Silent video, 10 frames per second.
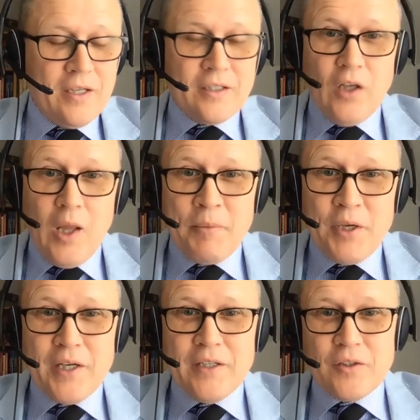
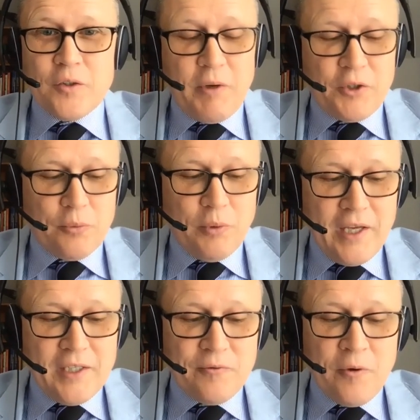Colombia is a special
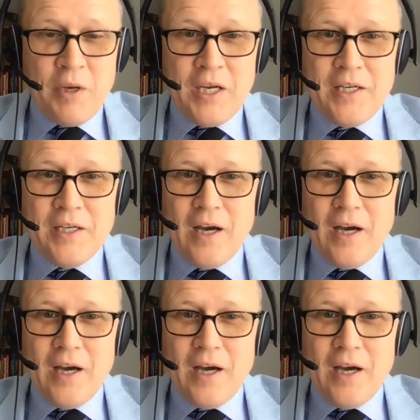place for me.